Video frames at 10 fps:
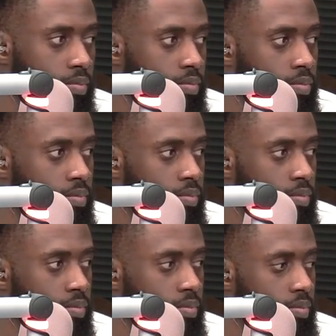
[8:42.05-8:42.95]

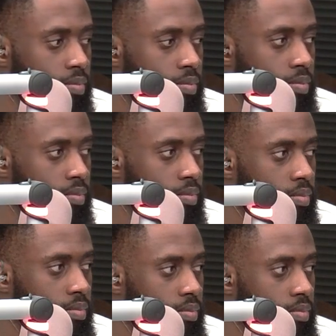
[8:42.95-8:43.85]

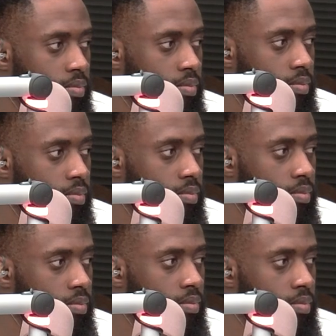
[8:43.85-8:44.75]

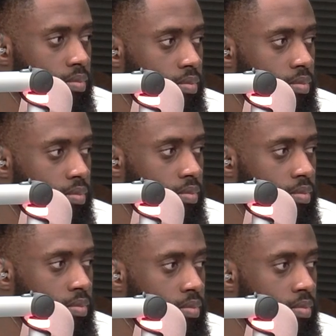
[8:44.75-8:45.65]

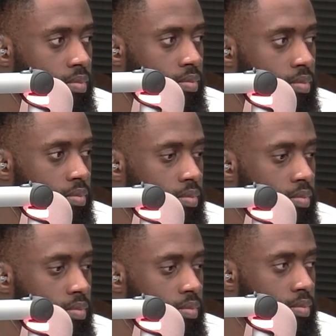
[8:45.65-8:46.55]

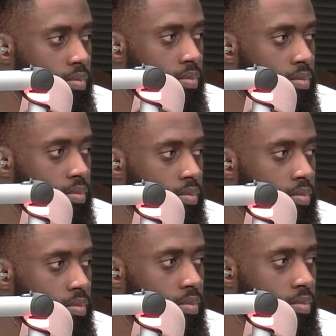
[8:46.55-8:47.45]

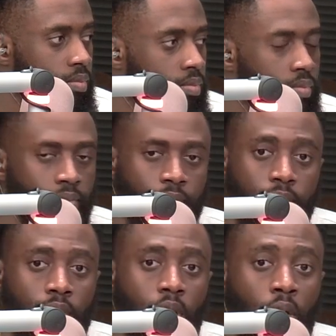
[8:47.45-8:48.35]

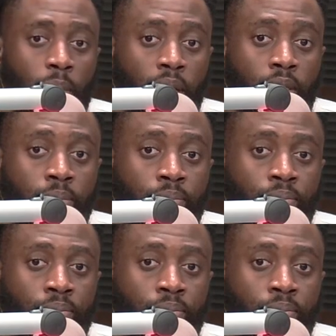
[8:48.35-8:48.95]
[no speech]